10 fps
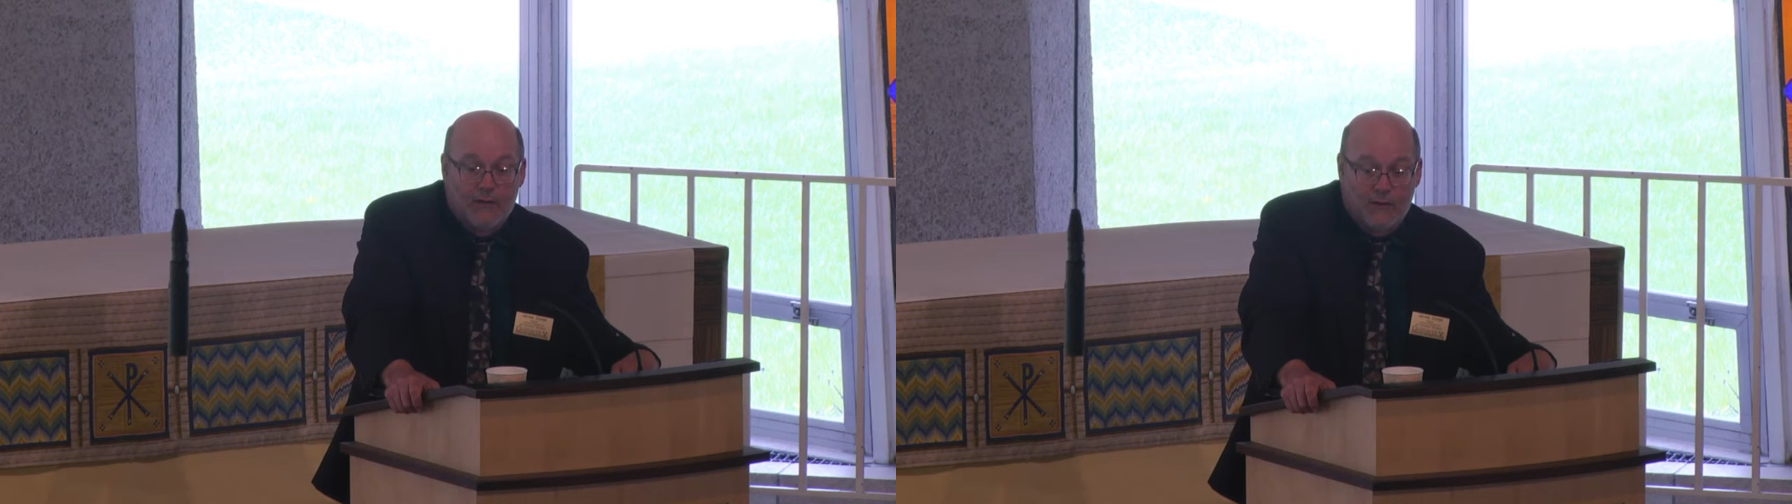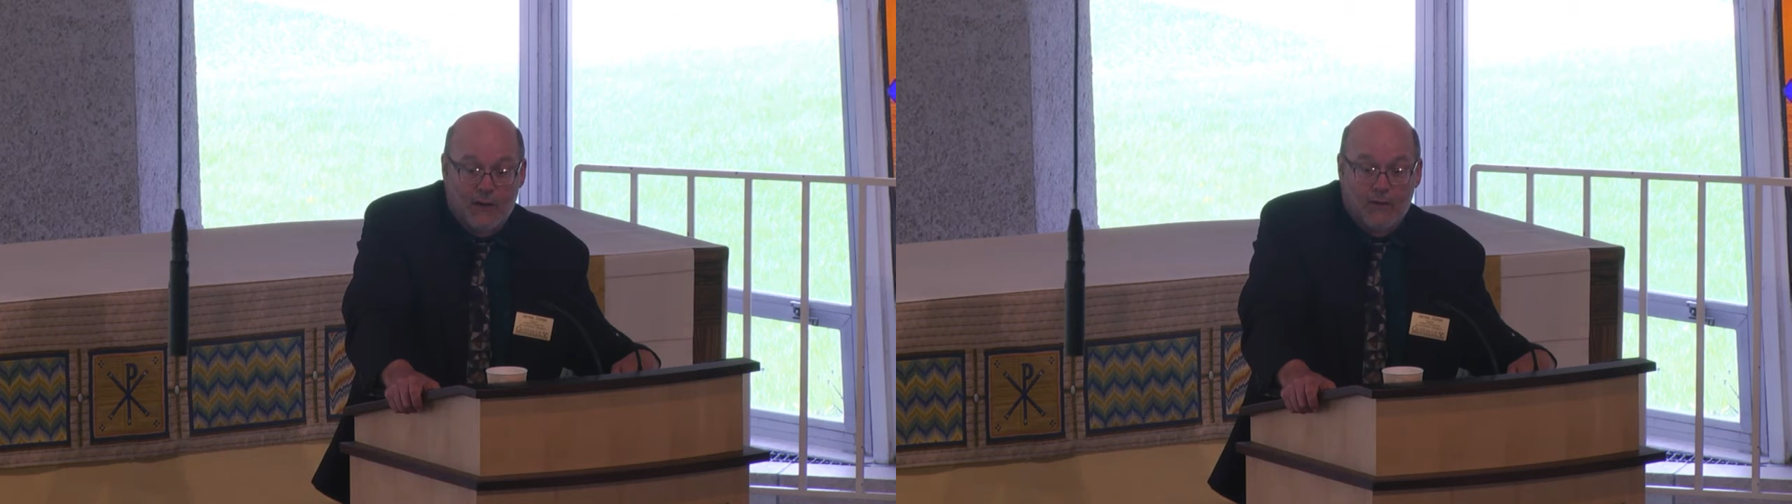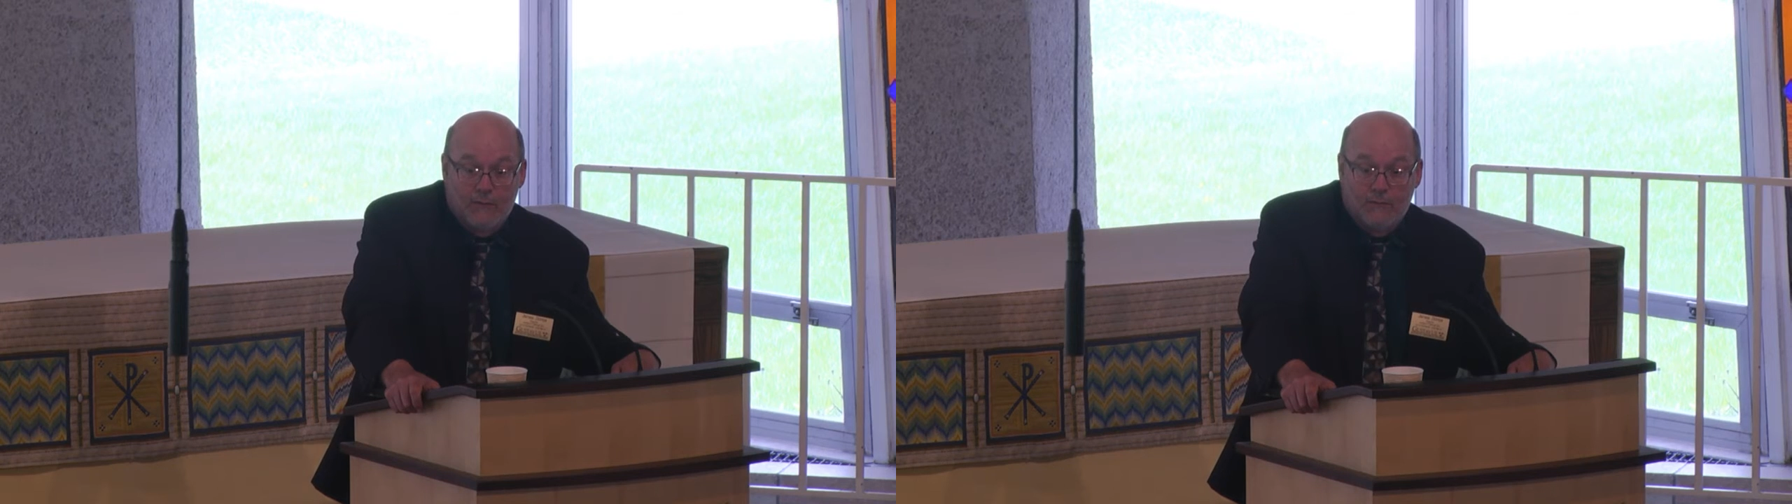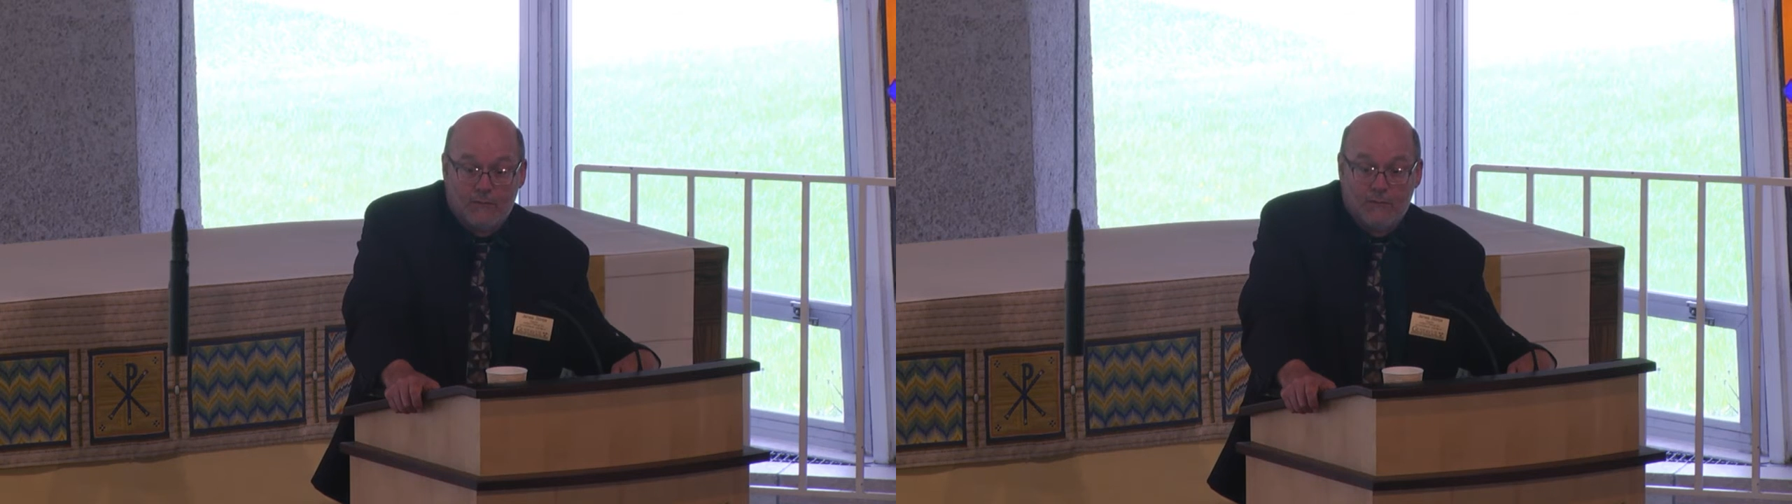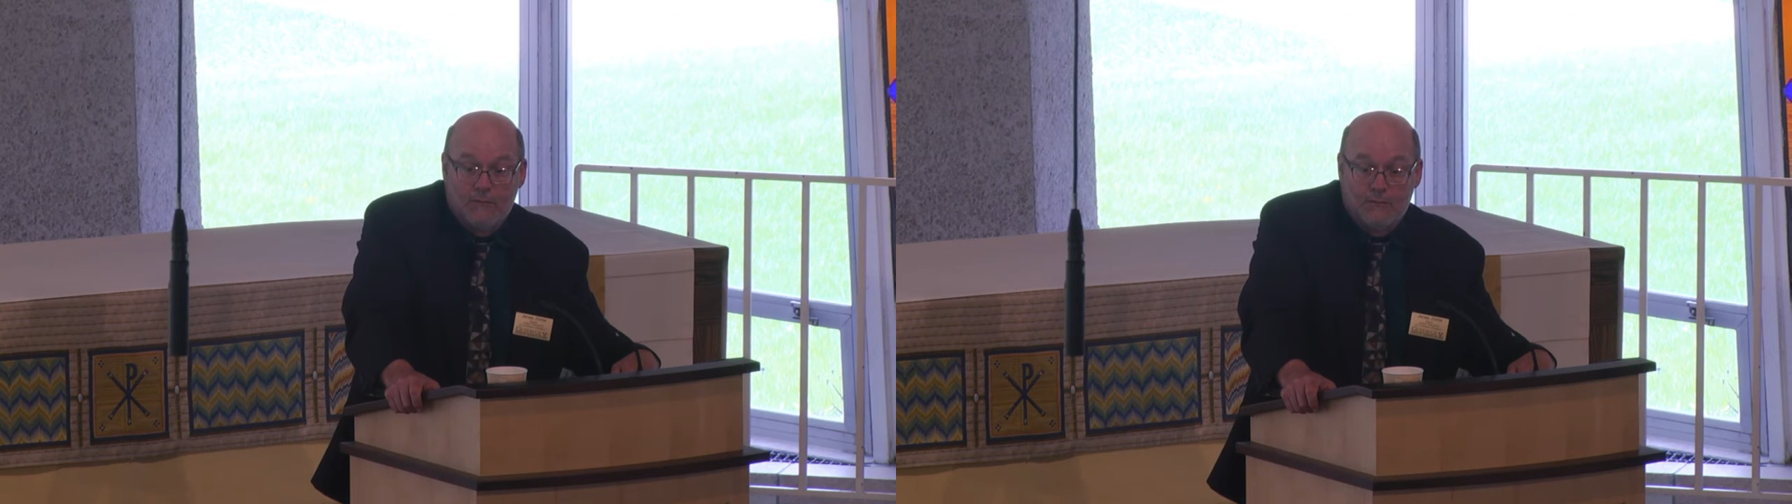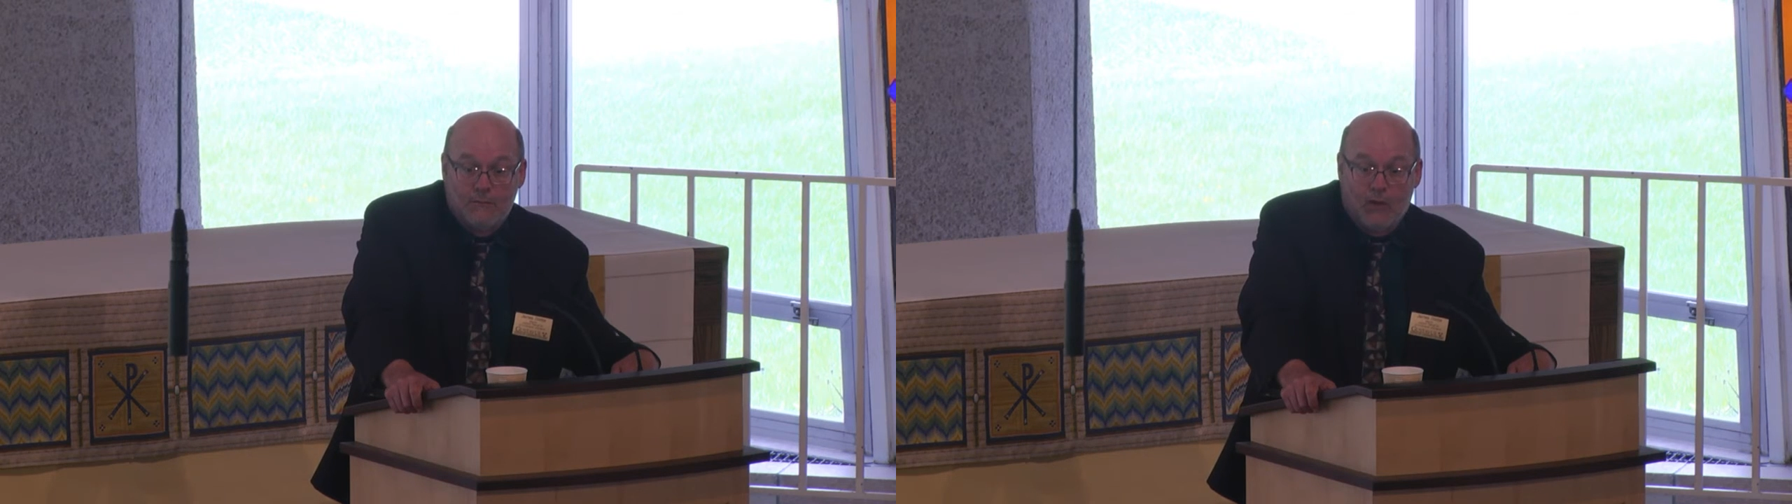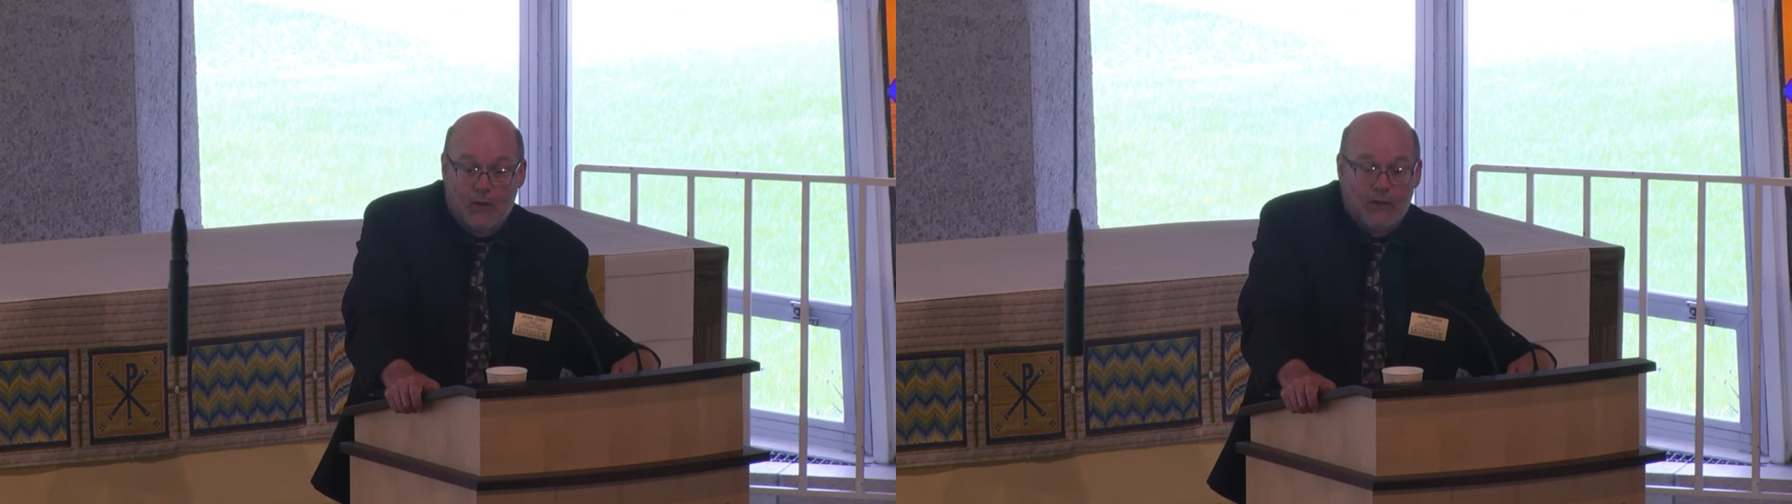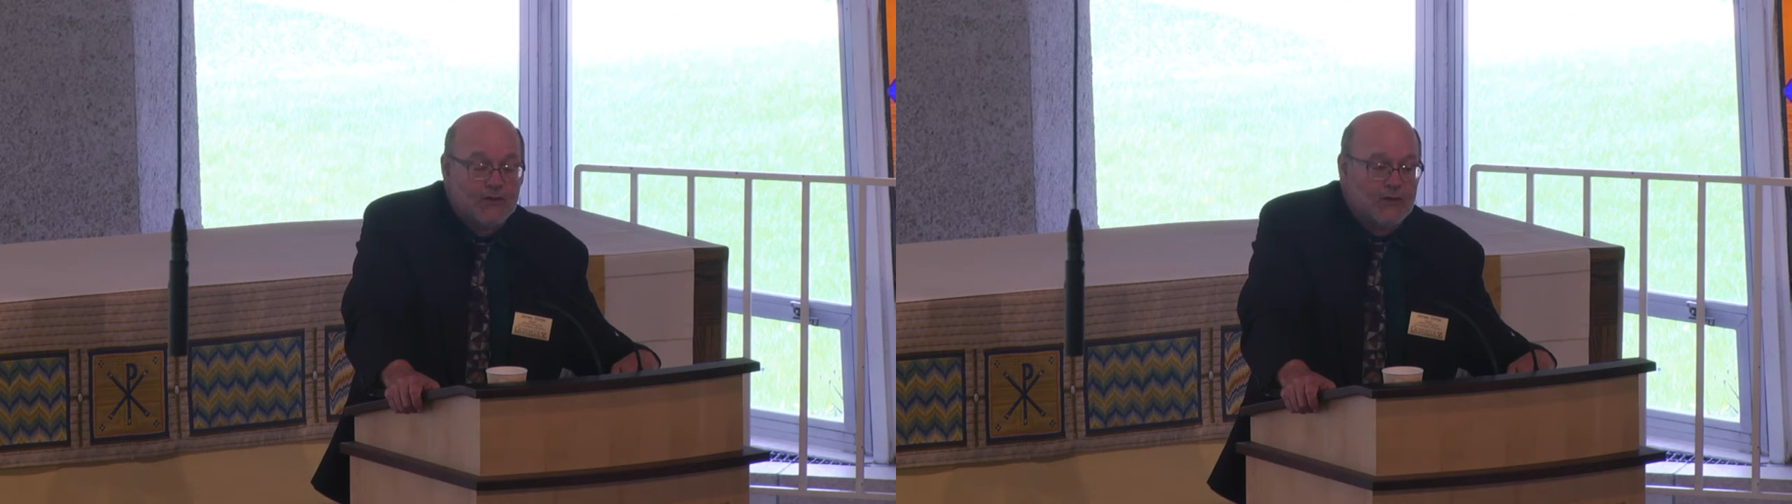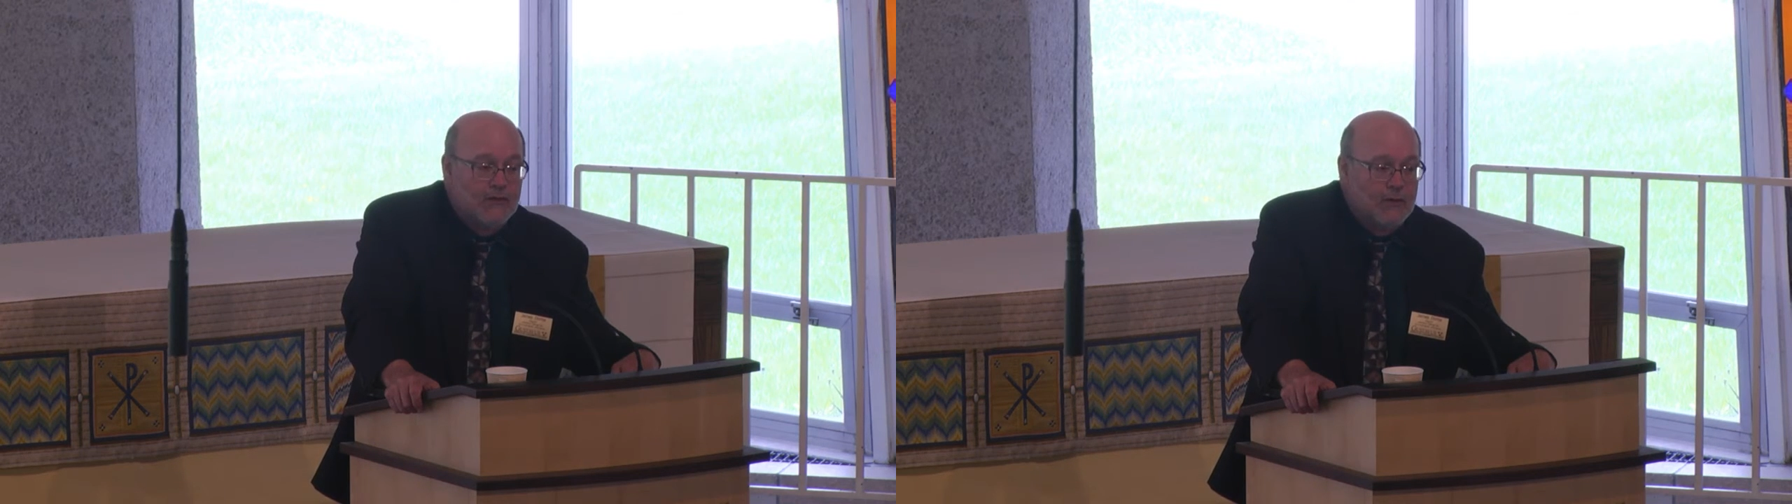in the drought no question.